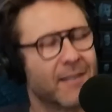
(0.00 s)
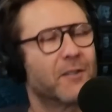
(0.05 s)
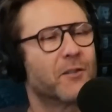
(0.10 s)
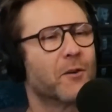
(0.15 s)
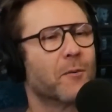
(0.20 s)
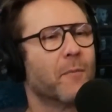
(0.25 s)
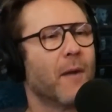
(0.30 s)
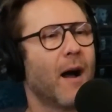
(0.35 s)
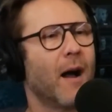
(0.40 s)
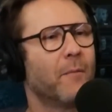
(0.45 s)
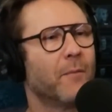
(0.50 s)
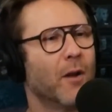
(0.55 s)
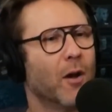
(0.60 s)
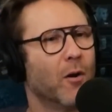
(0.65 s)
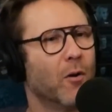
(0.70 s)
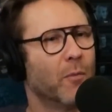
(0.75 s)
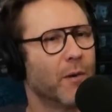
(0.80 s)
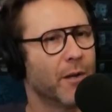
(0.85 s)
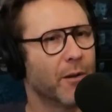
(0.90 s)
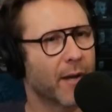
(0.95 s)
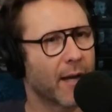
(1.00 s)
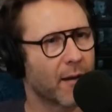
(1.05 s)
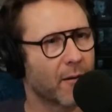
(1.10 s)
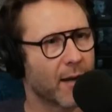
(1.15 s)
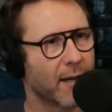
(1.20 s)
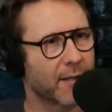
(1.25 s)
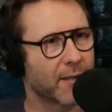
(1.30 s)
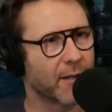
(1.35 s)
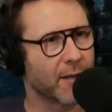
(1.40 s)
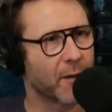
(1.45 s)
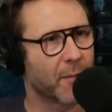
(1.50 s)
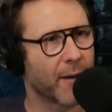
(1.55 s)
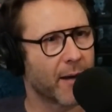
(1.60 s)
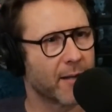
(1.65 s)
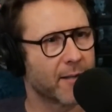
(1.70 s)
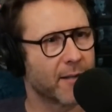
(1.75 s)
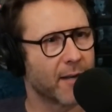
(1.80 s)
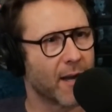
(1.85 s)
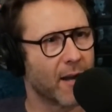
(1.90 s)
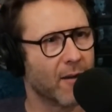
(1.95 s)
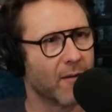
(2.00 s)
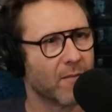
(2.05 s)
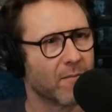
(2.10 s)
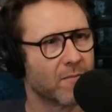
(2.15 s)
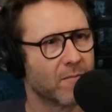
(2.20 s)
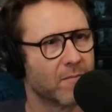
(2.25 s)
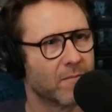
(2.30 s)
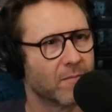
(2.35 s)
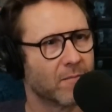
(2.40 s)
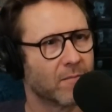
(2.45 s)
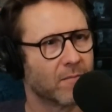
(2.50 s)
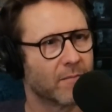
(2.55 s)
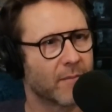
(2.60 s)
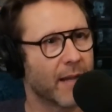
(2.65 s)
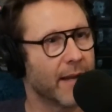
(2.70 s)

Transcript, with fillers: Did your mom know when you got arrested? Your parents know? No.